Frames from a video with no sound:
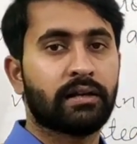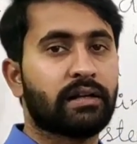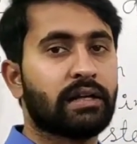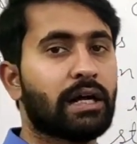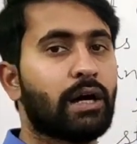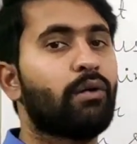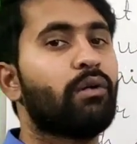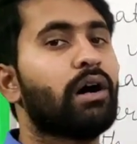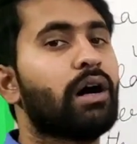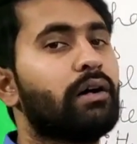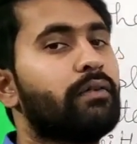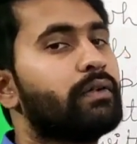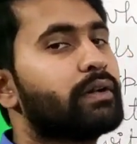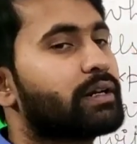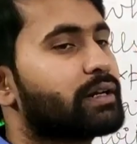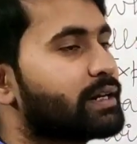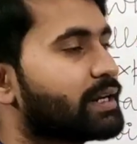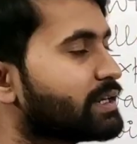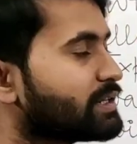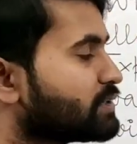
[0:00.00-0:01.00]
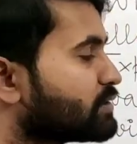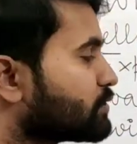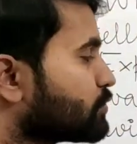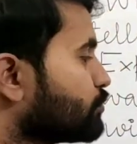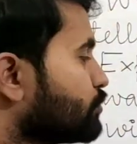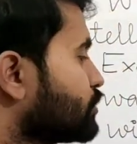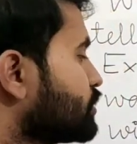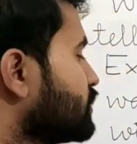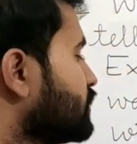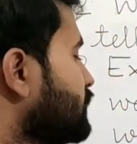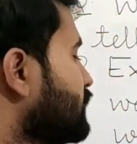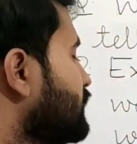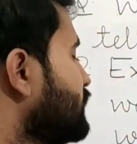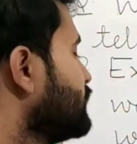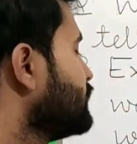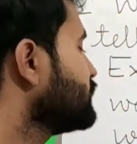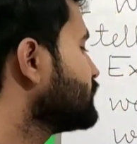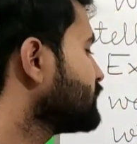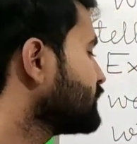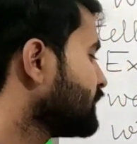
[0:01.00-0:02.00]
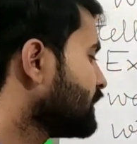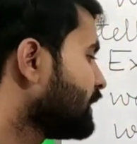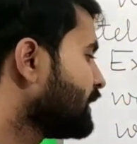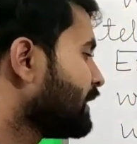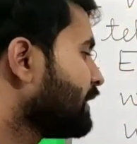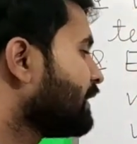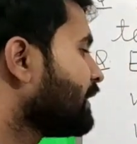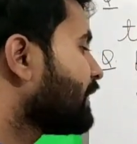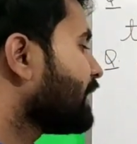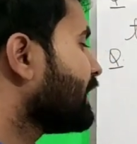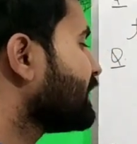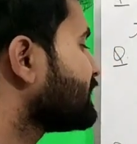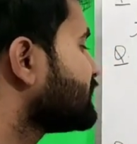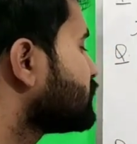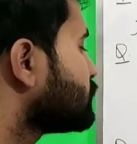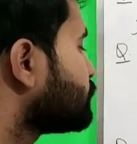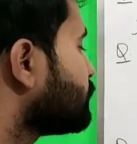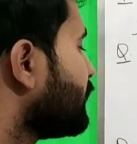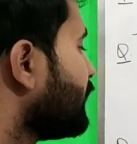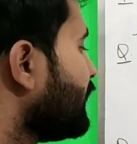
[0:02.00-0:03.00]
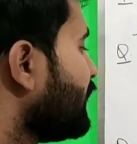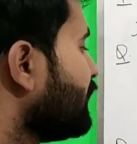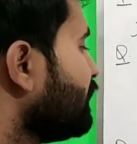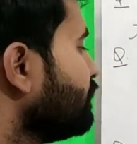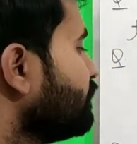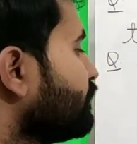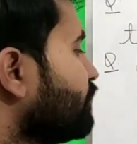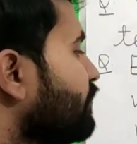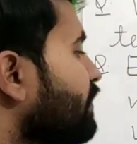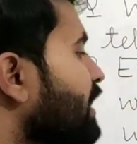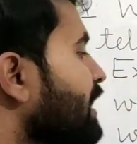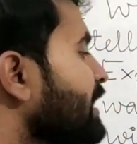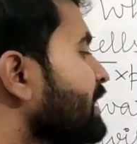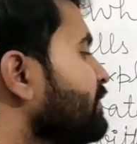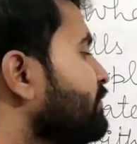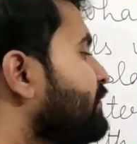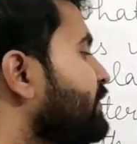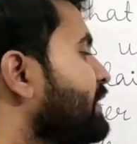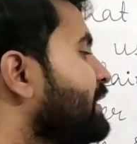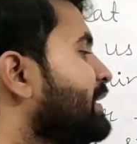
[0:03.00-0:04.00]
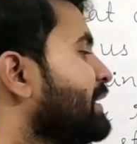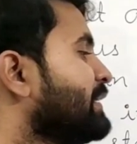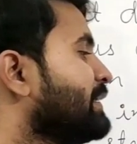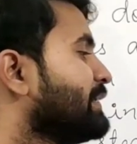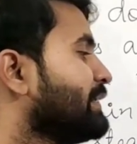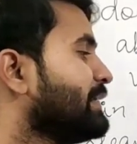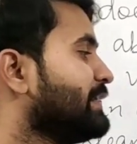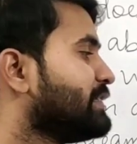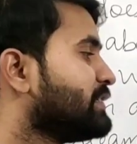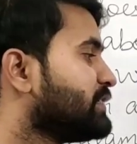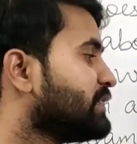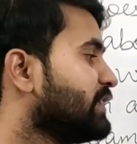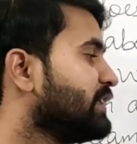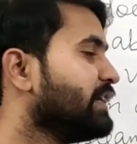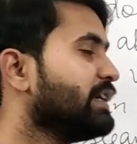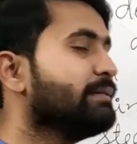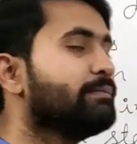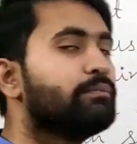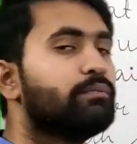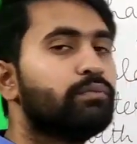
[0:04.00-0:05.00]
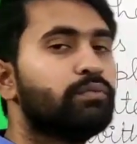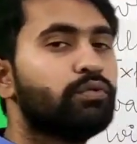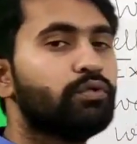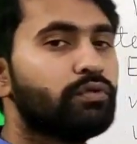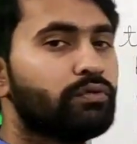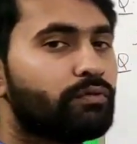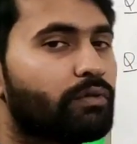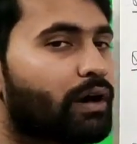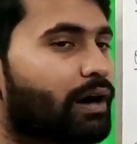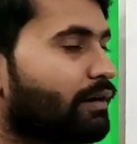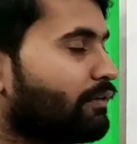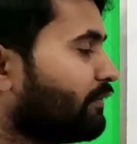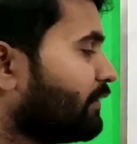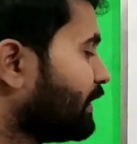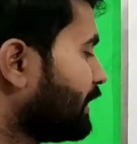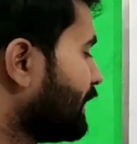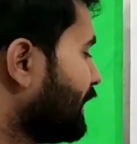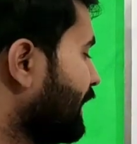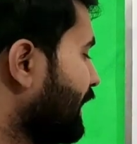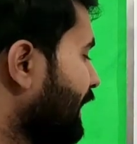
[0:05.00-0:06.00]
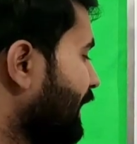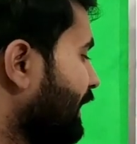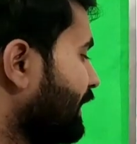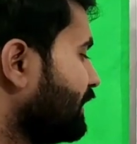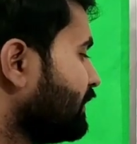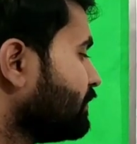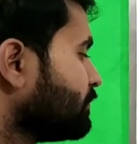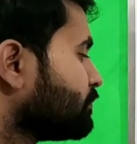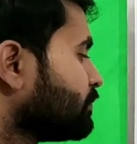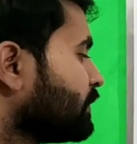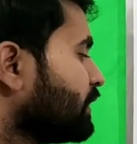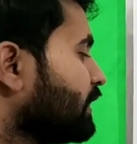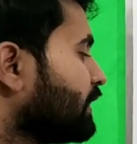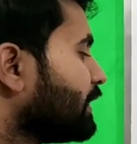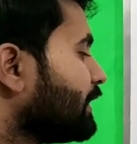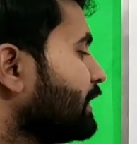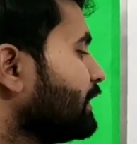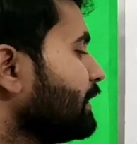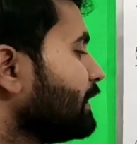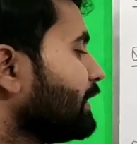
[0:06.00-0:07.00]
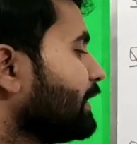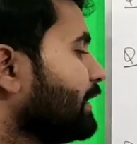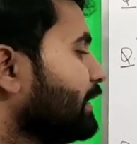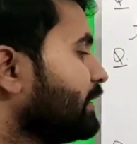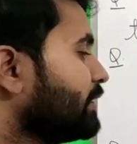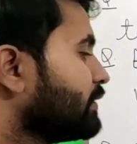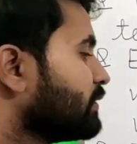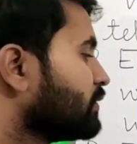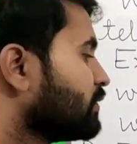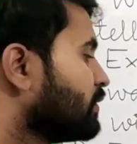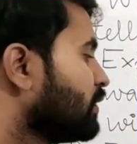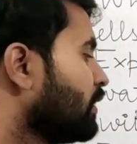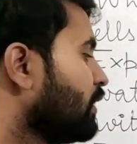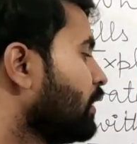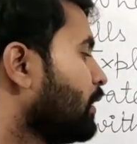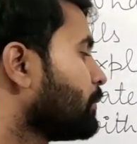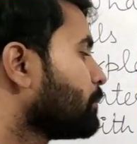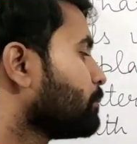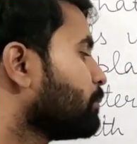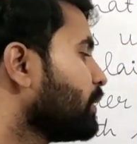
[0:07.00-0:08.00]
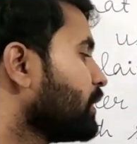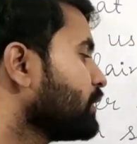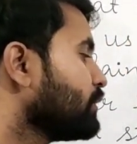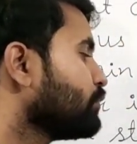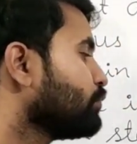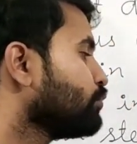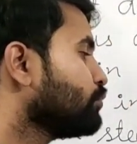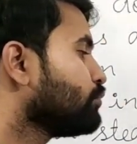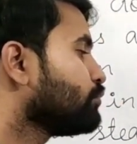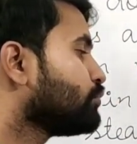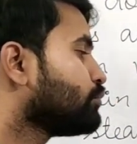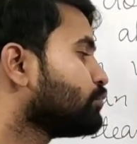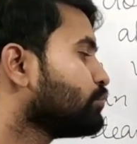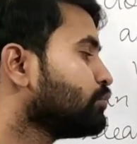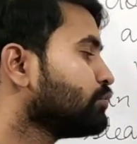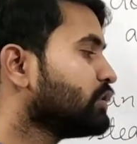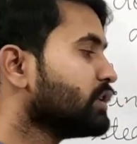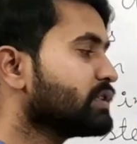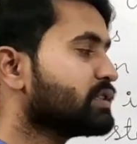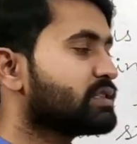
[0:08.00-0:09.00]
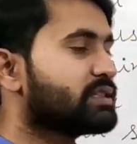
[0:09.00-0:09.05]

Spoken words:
Now our next question is, explain why we can easily move our hand in air, but to do the